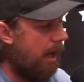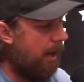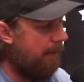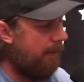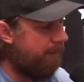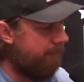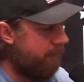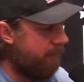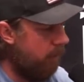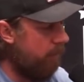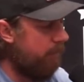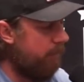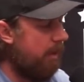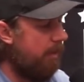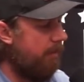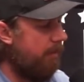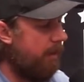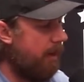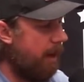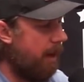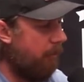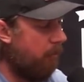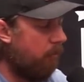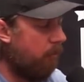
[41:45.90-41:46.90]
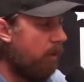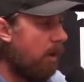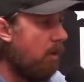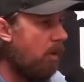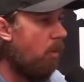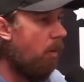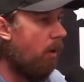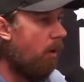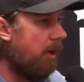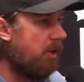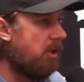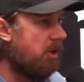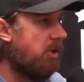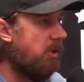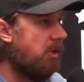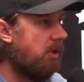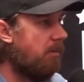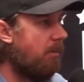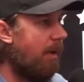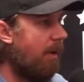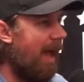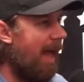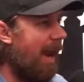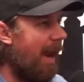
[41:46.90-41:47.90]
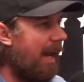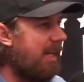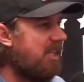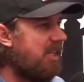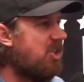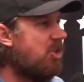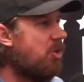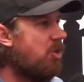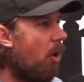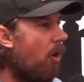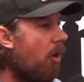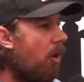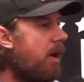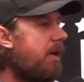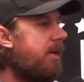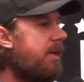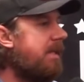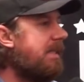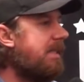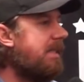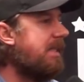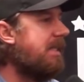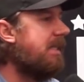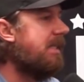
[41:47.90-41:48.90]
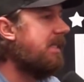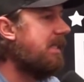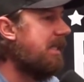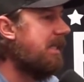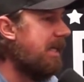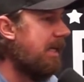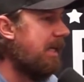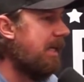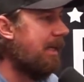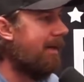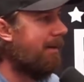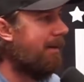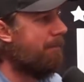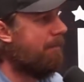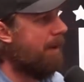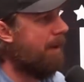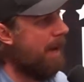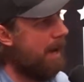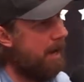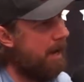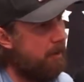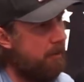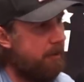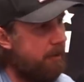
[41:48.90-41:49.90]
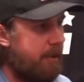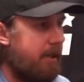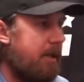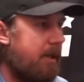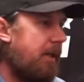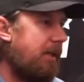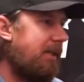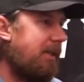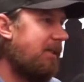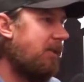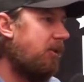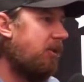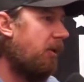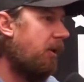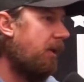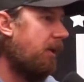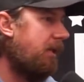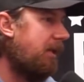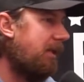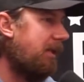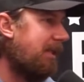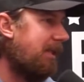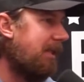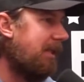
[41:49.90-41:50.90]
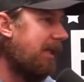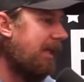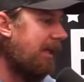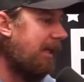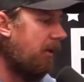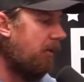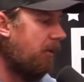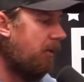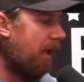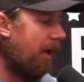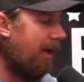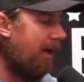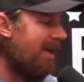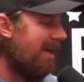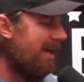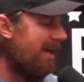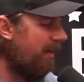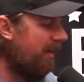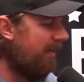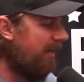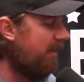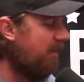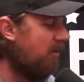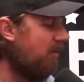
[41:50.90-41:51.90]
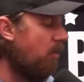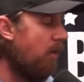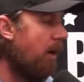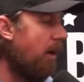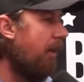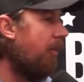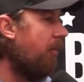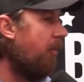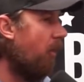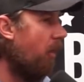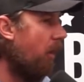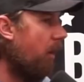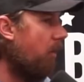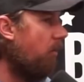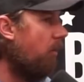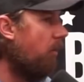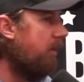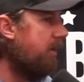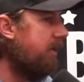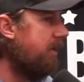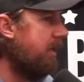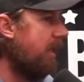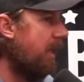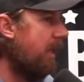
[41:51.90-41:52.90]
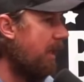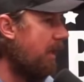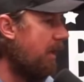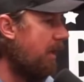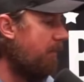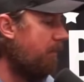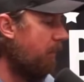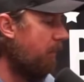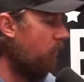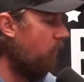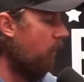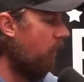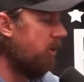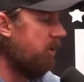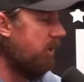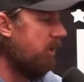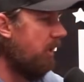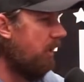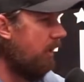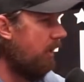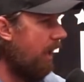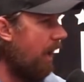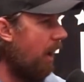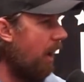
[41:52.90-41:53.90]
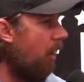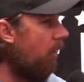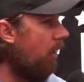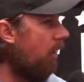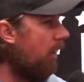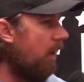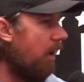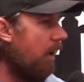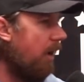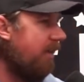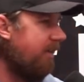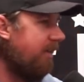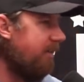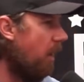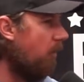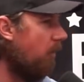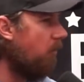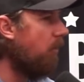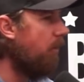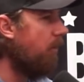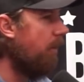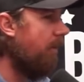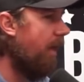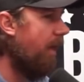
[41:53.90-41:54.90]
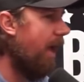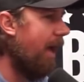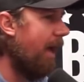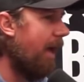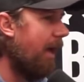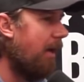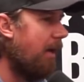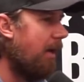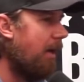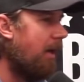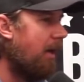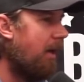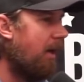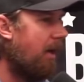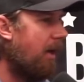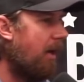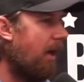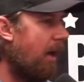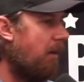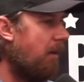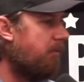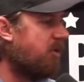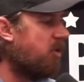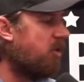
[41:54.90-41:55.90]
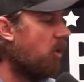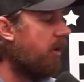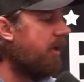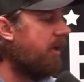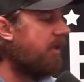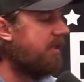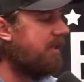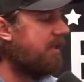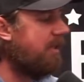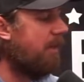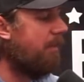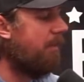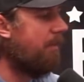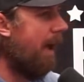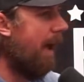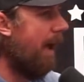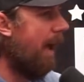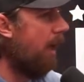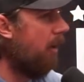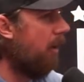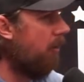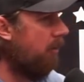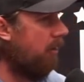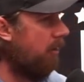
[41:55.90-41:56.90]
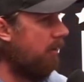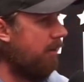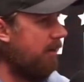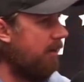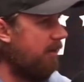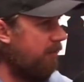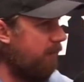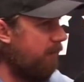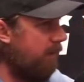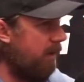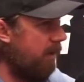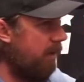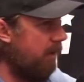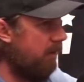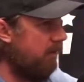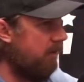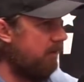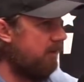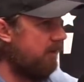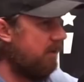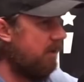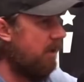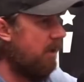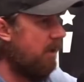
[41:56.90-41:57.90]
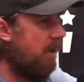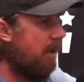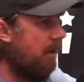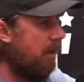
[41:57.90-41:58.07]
I filmed it, then I rewatched them, and I started to see a pattern, and I started to see, okay, this is what I thought it was then, but watching it now, it's not really that. And I'm starting to see a pattern of these videos.